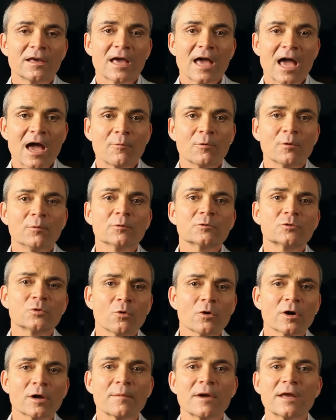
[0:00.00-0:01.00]
and we will
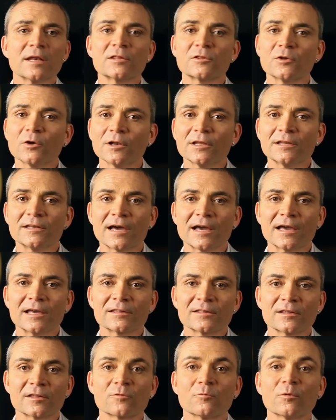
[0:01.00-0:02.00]
talk about his early days
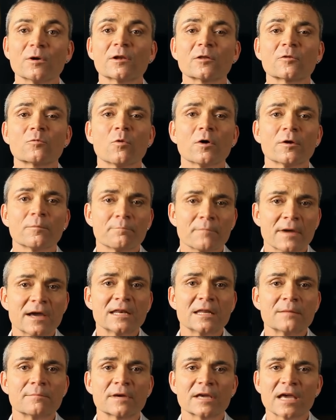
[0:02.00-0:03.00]
as well as what made
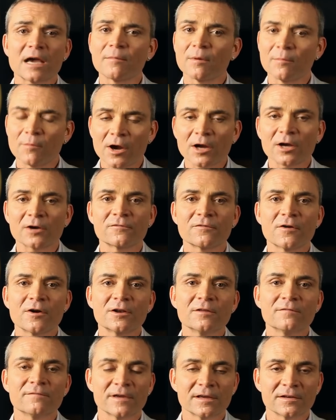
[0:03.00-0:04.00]
him become a microphone
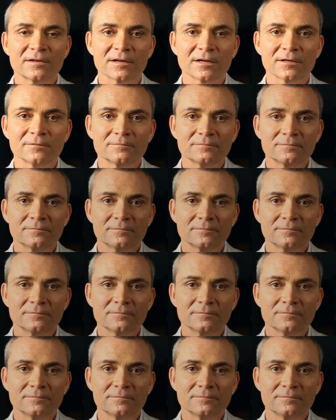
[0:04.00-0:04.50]
inventor.